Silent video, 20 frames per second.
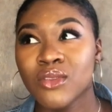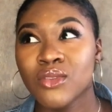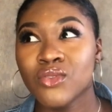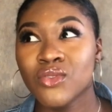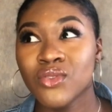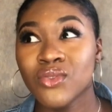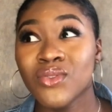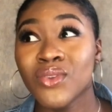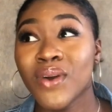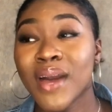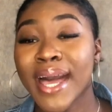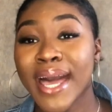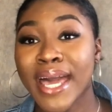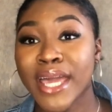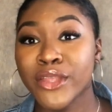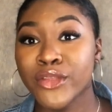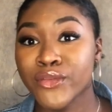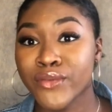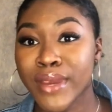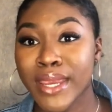do not
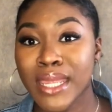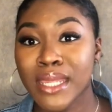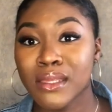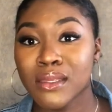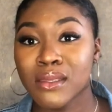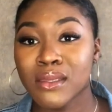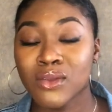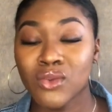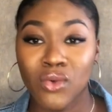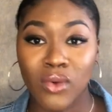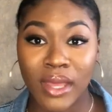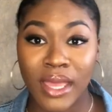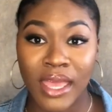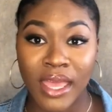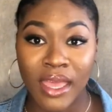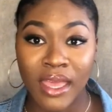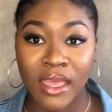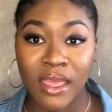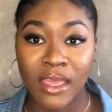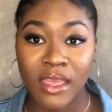hydrate your
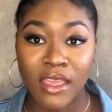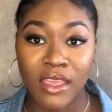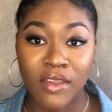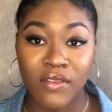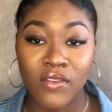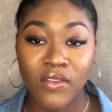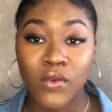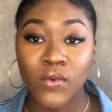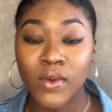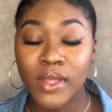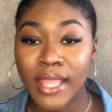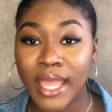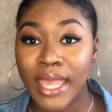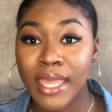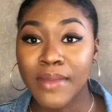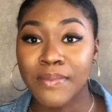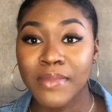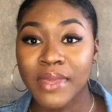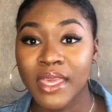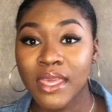hair. If you were
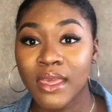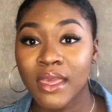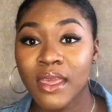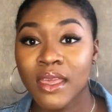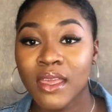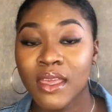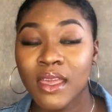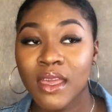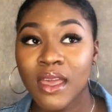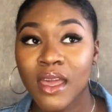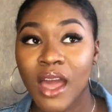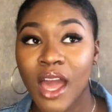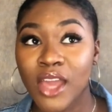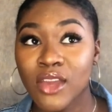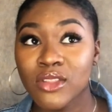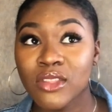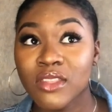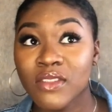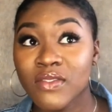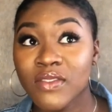like me, I
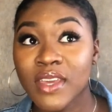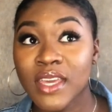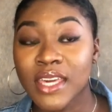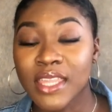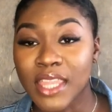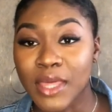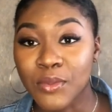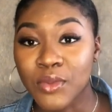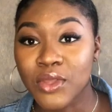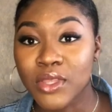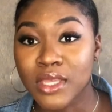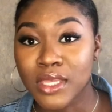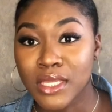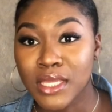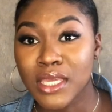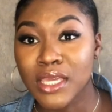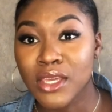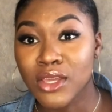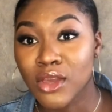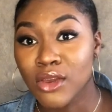used to think by putting
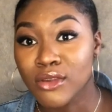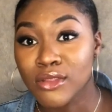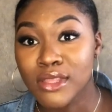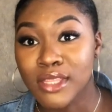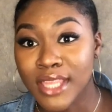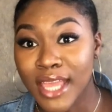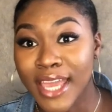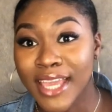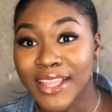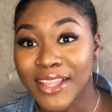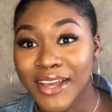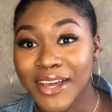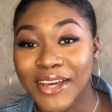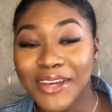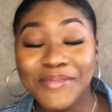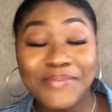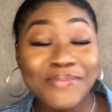Eco Styler